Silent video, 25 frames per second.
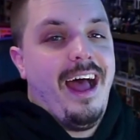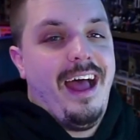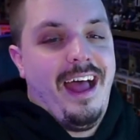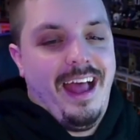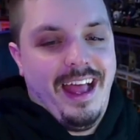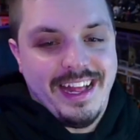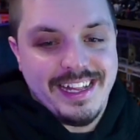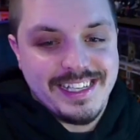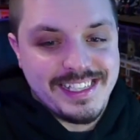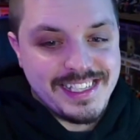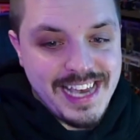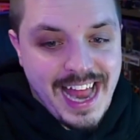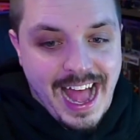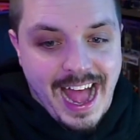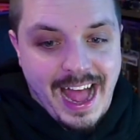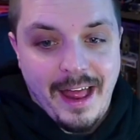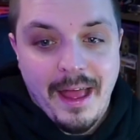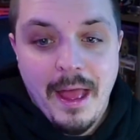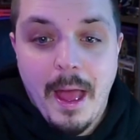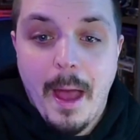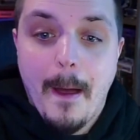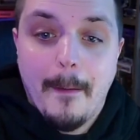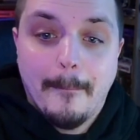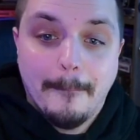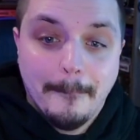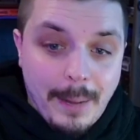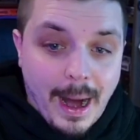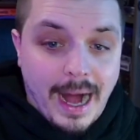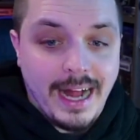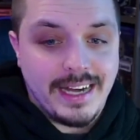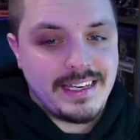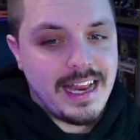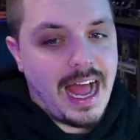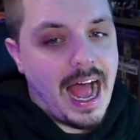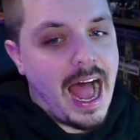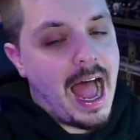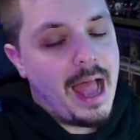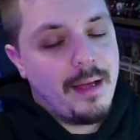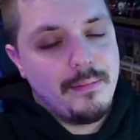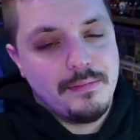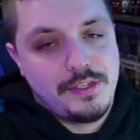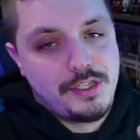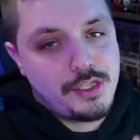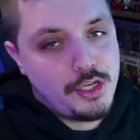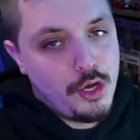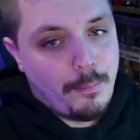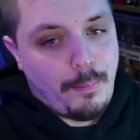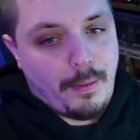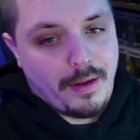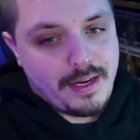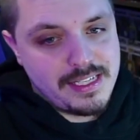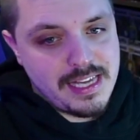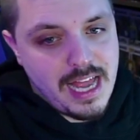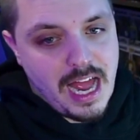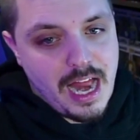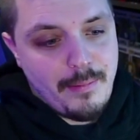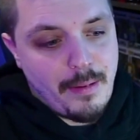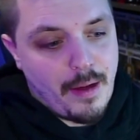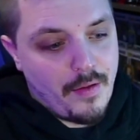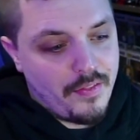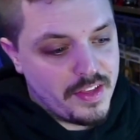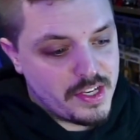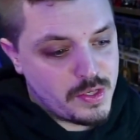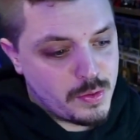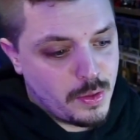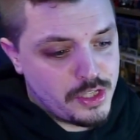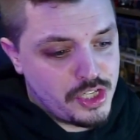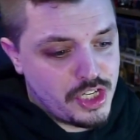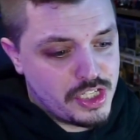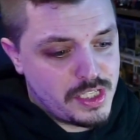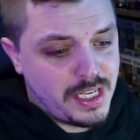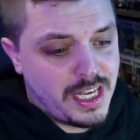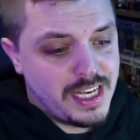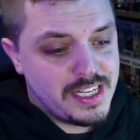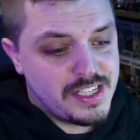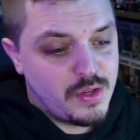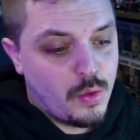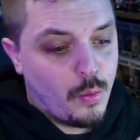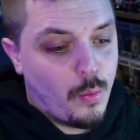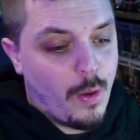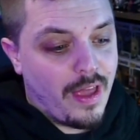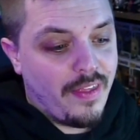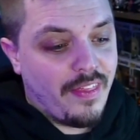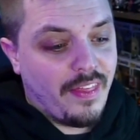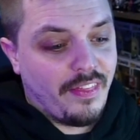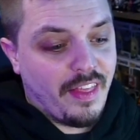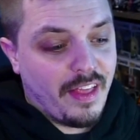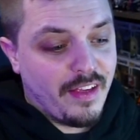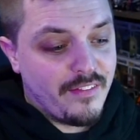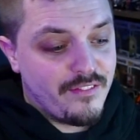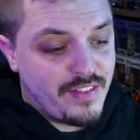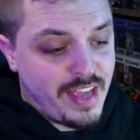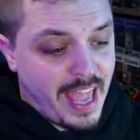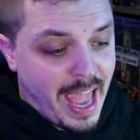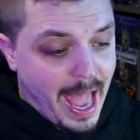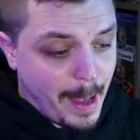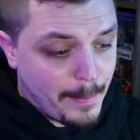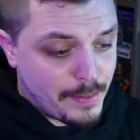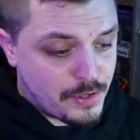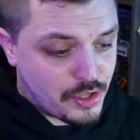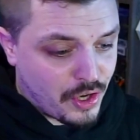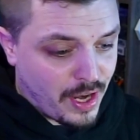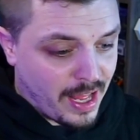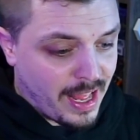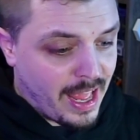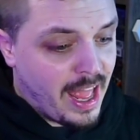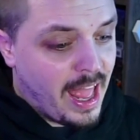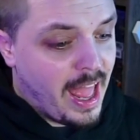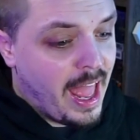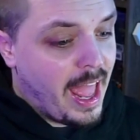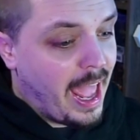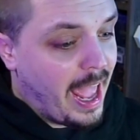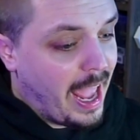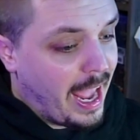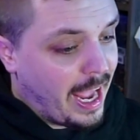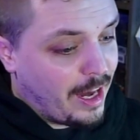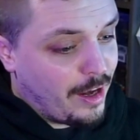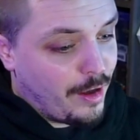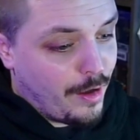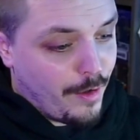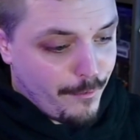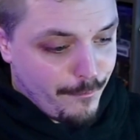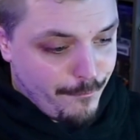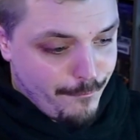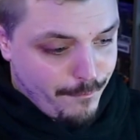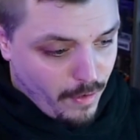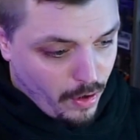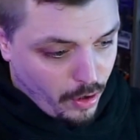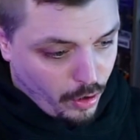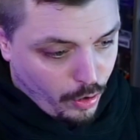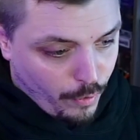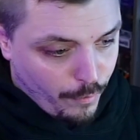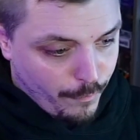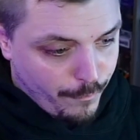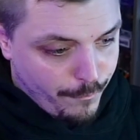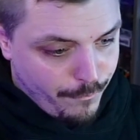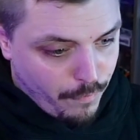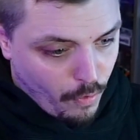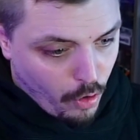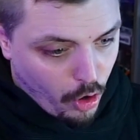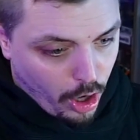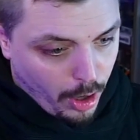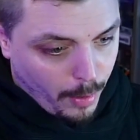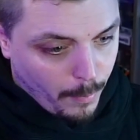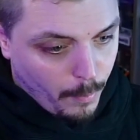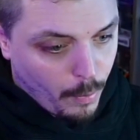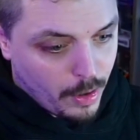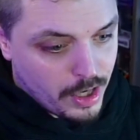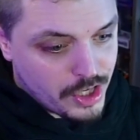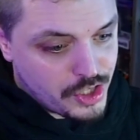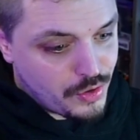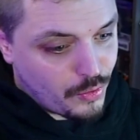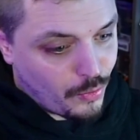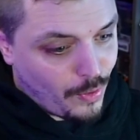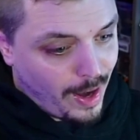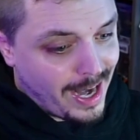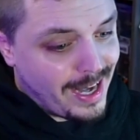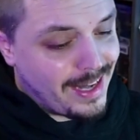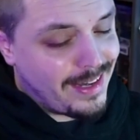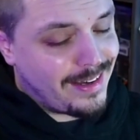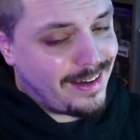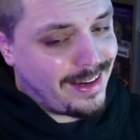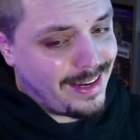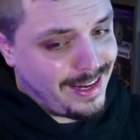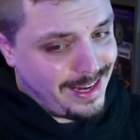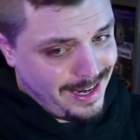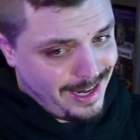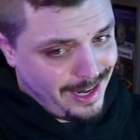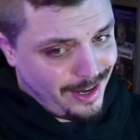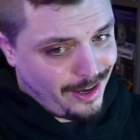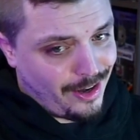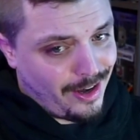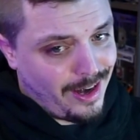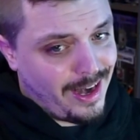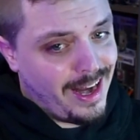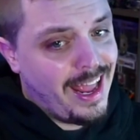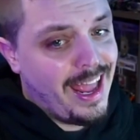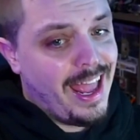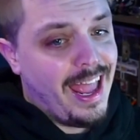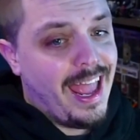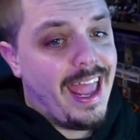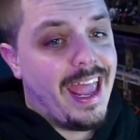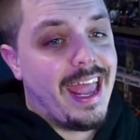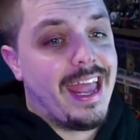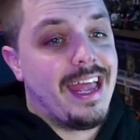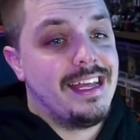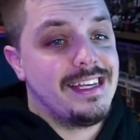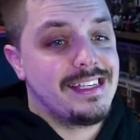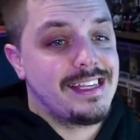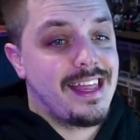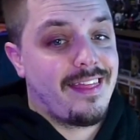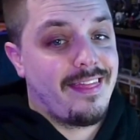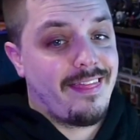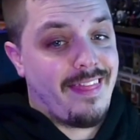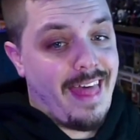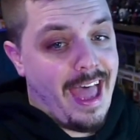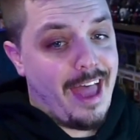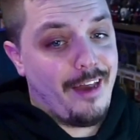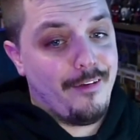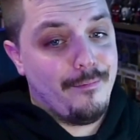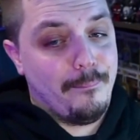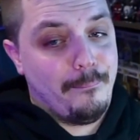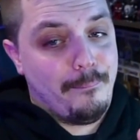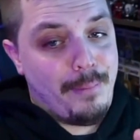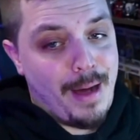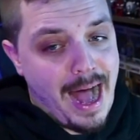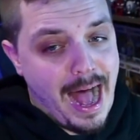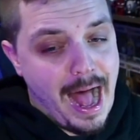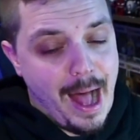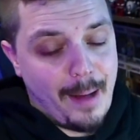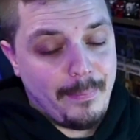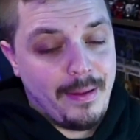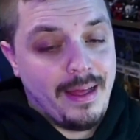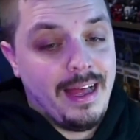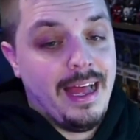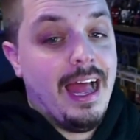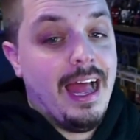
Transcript: it's not. But I'm super excited about this one just because the way that they captured it in Funko form, which right here is that pop.